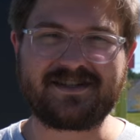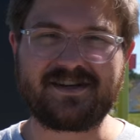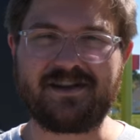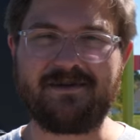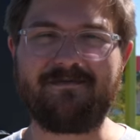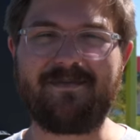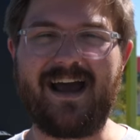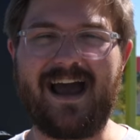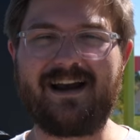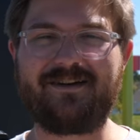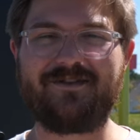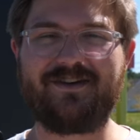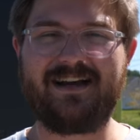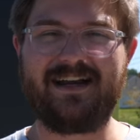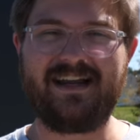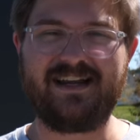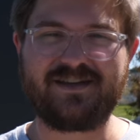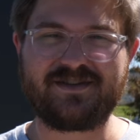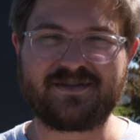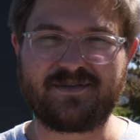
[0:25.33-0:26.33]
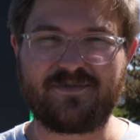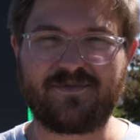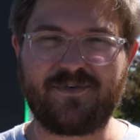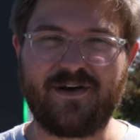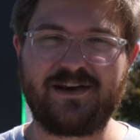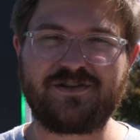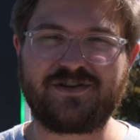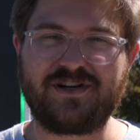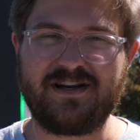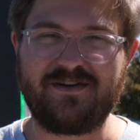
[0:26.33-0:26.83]
so the battery is
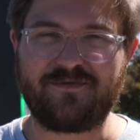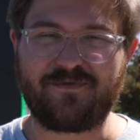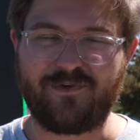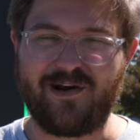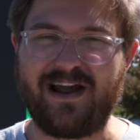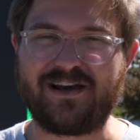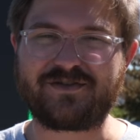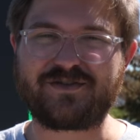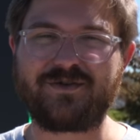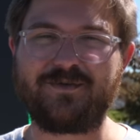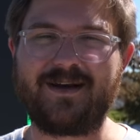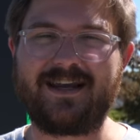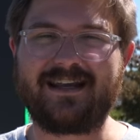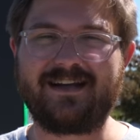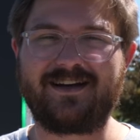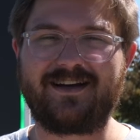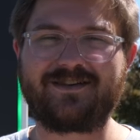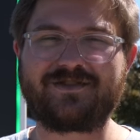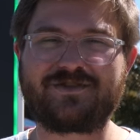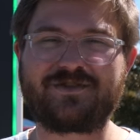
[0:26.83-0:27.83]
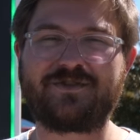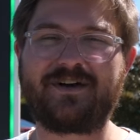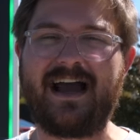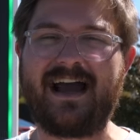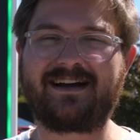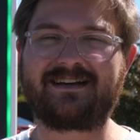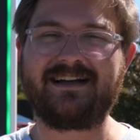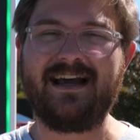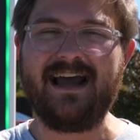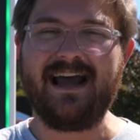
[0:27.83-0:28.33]
freshy fresh, so we can
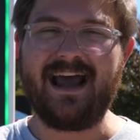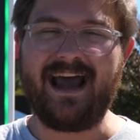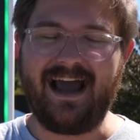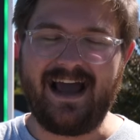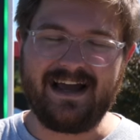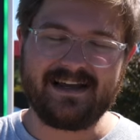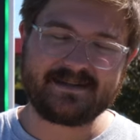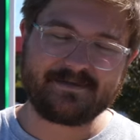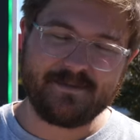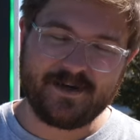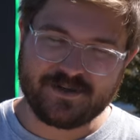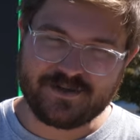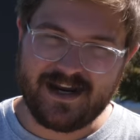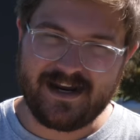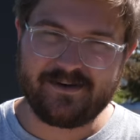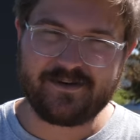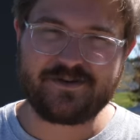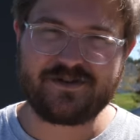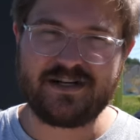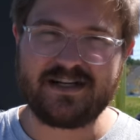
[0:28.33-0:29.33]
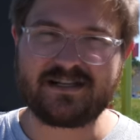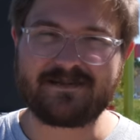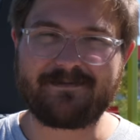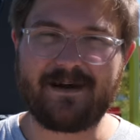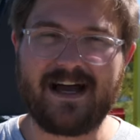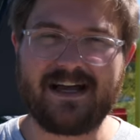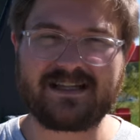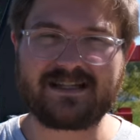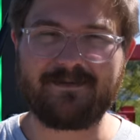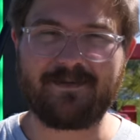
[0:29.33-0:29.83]
extract as much energy as
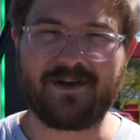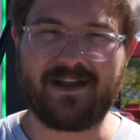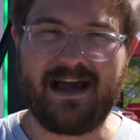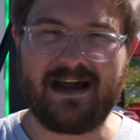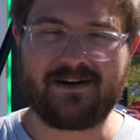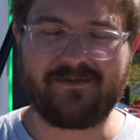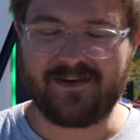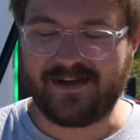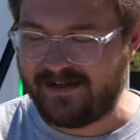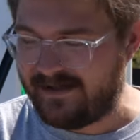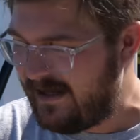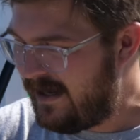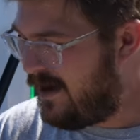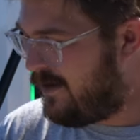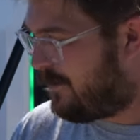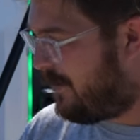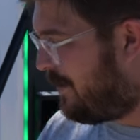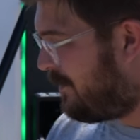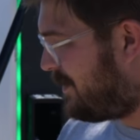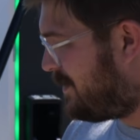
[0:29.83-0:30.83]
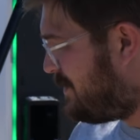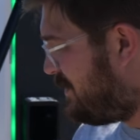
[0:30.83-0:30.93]
possible out of it. What we're